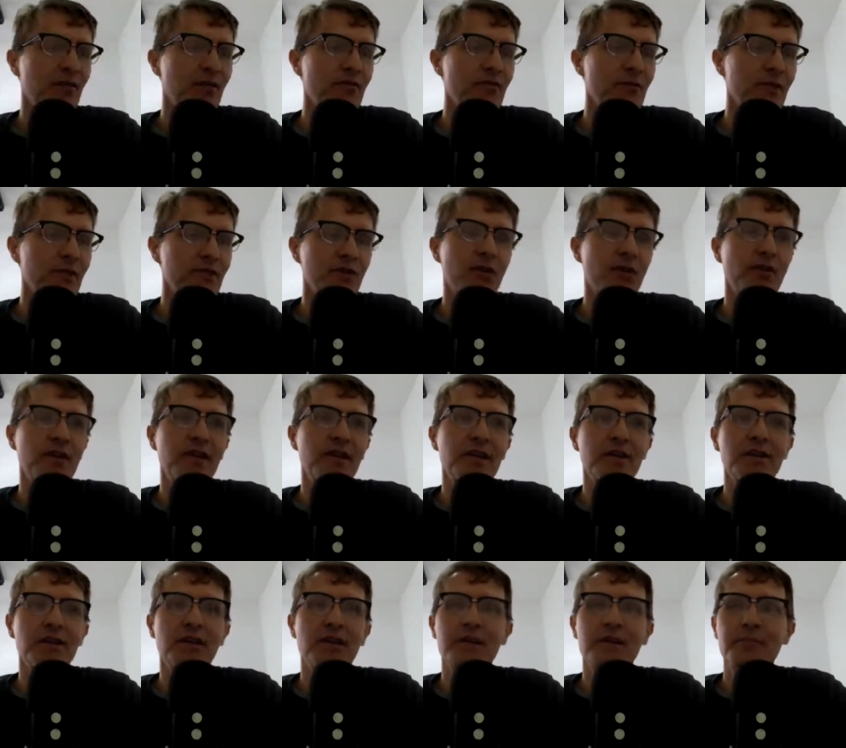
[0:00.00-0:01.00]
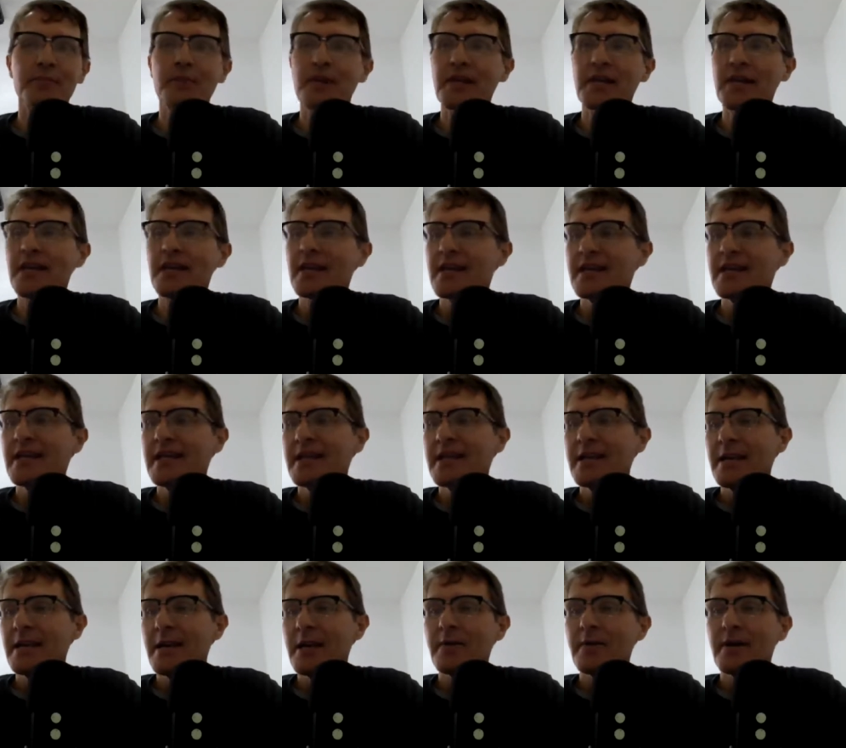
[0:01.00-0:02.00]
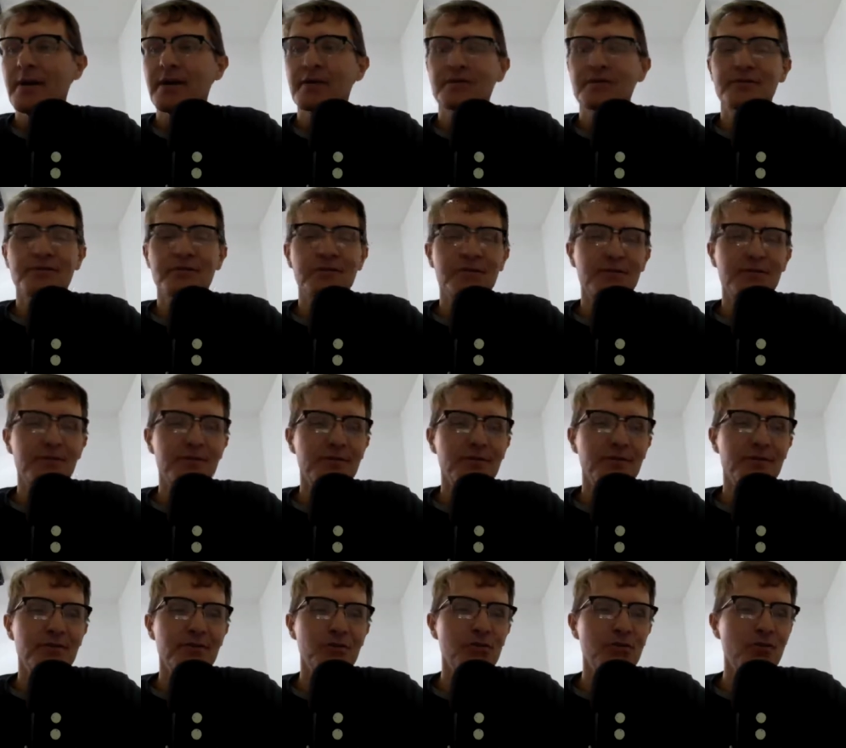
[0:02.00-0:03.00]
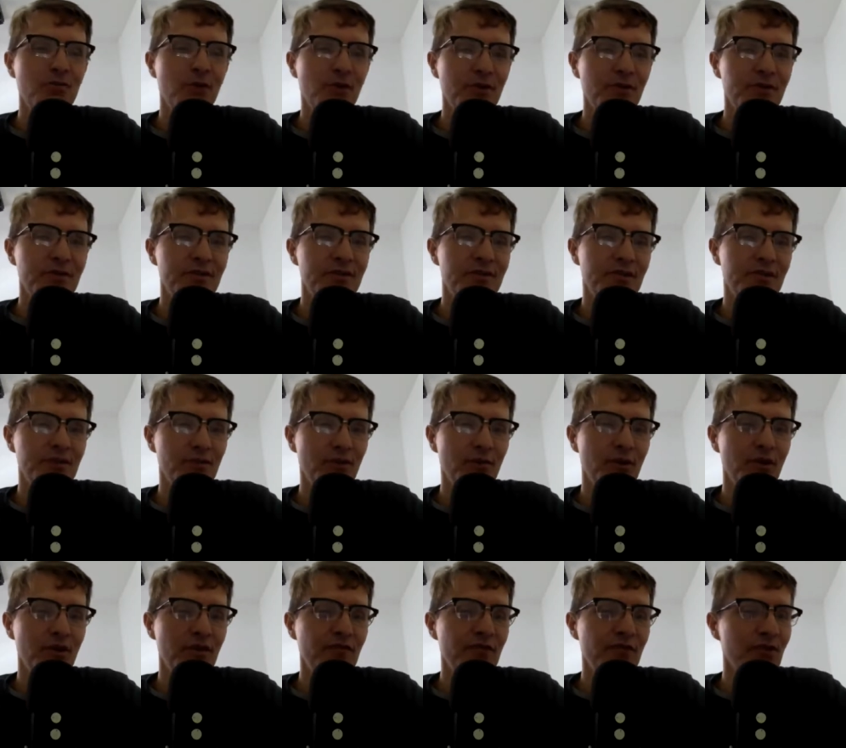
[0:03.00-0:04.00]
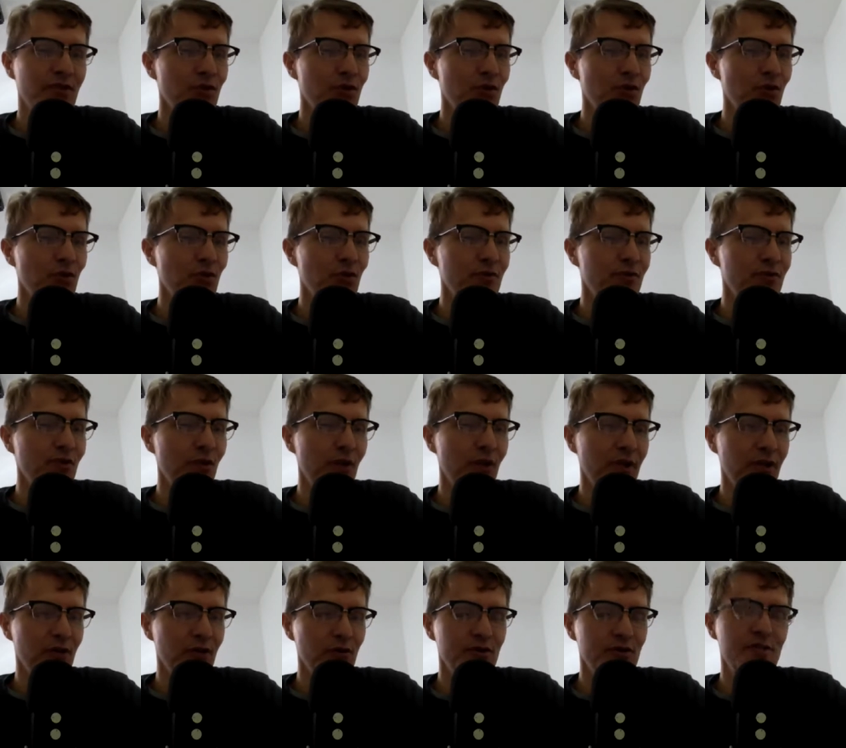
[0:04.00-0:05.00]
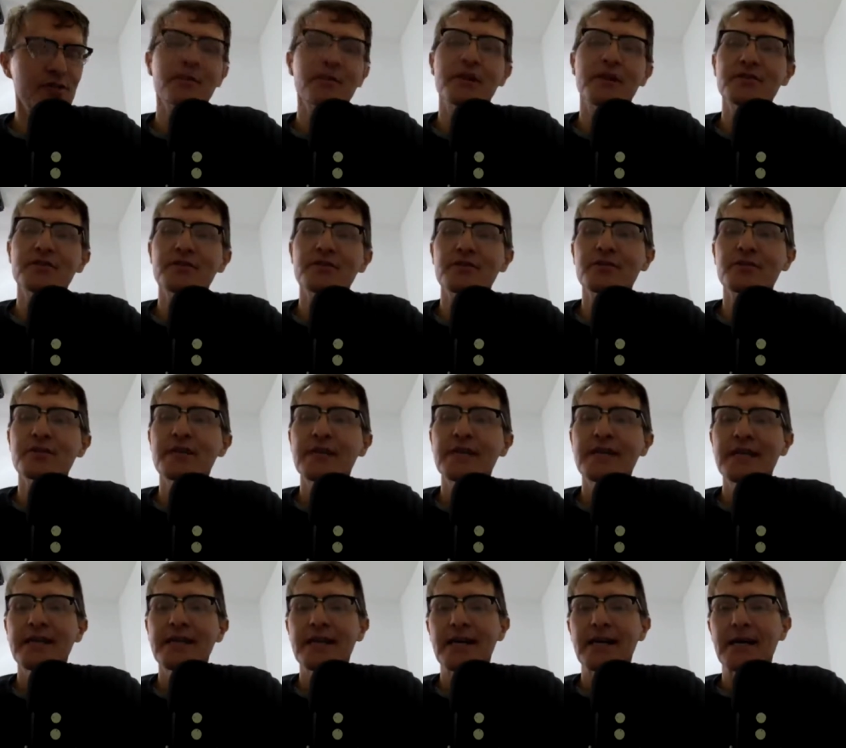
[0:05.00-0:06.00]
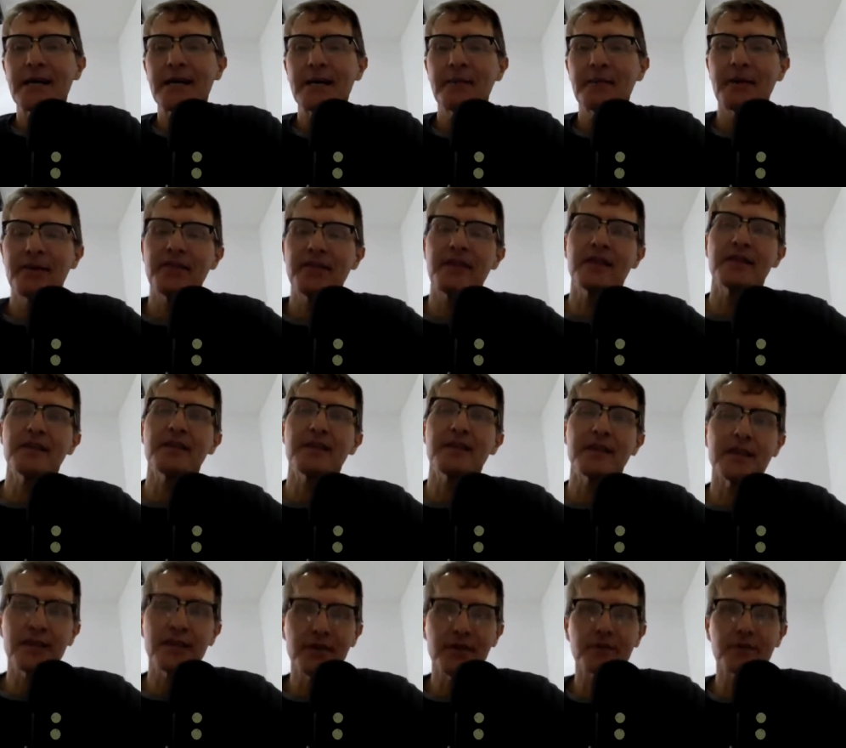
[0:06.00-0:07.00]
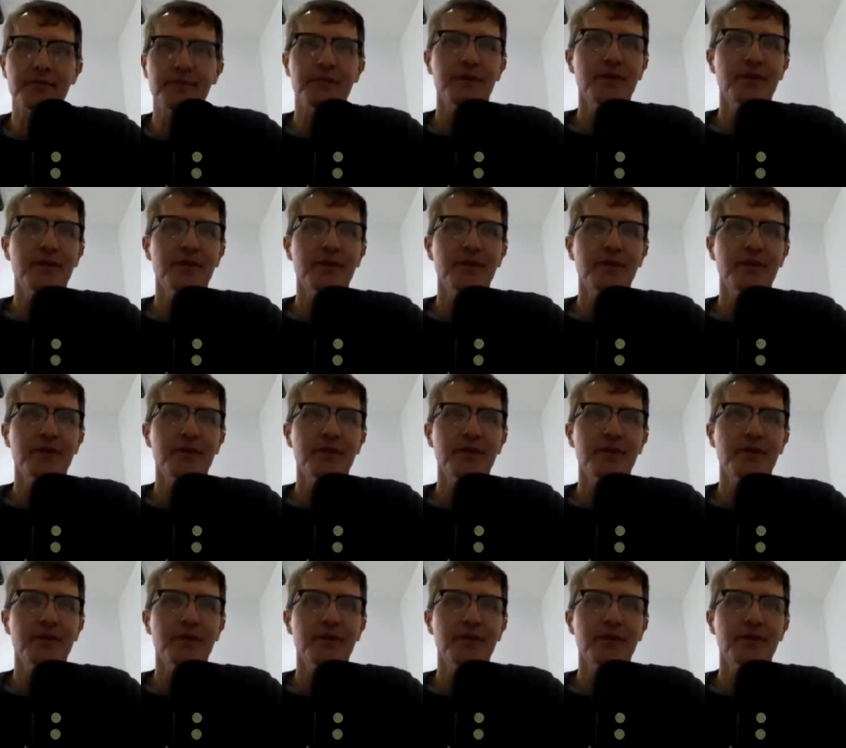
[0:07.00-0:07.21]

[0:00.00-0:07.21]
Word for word: uh, we've been talking a lot, Petey, about the new courses as we often do, starting a new semester um, I think uh,